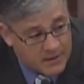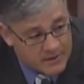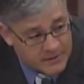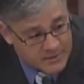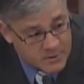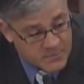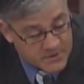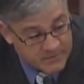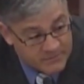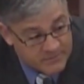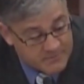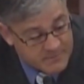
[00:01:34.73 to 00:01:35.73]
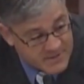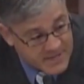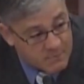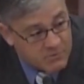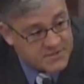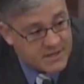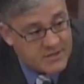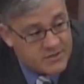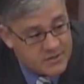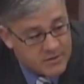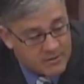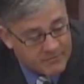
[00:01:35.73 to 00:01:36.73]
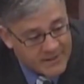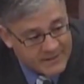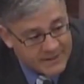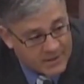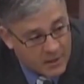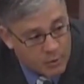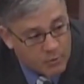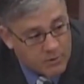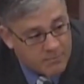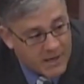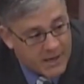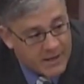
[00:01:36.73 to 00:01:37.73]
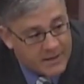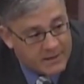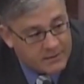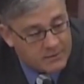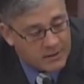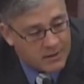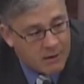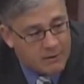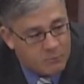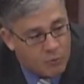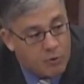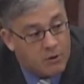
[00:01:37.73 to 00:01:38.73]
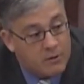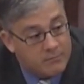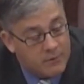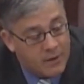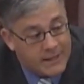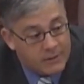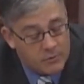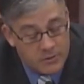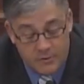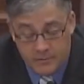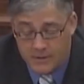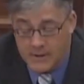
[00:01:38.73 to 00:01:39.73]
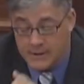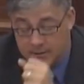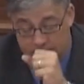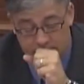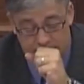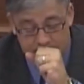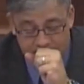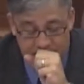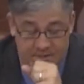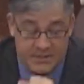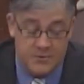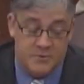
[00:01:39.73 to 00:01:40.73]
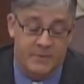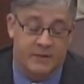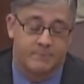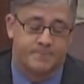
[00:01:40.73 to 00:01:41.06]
in terms of stabilization or affected lower by allowing more light crude, excuse me,